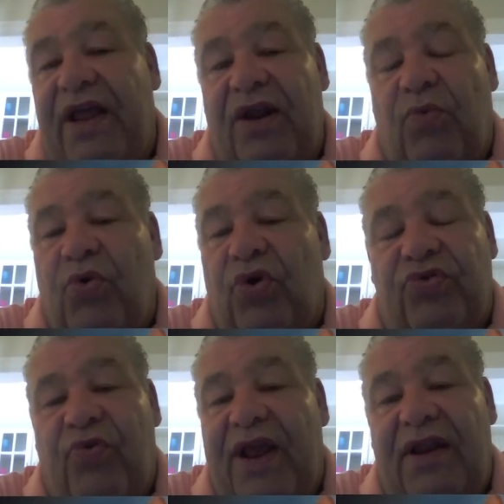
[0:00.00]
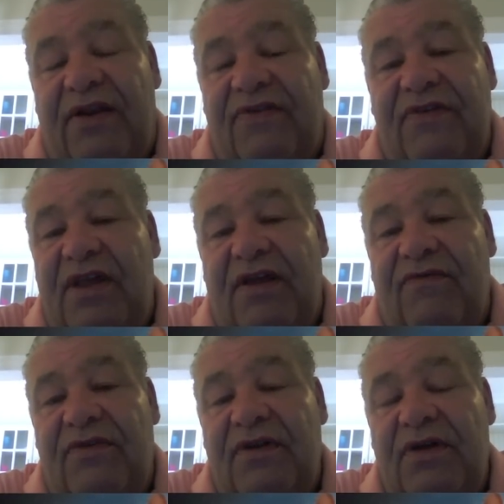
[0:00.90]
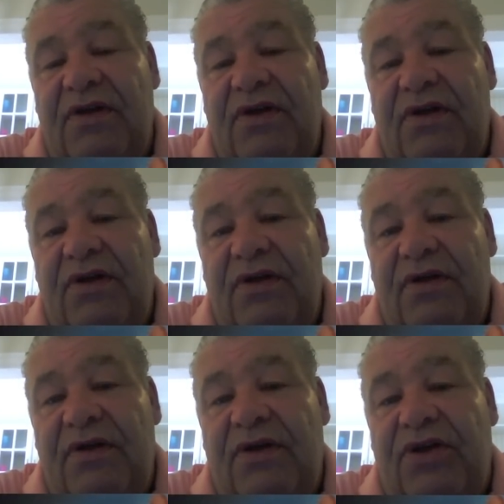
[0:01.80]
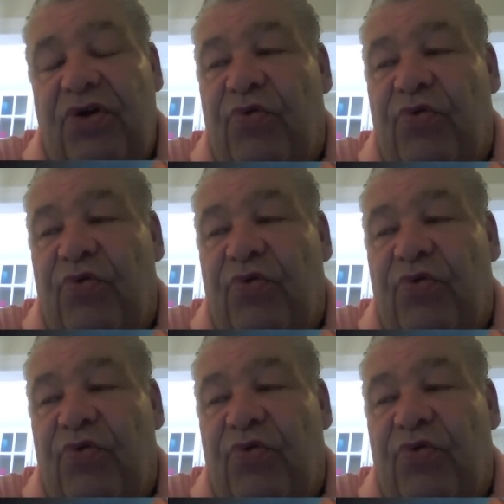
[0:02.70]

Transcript: in a world greatly deceived. You're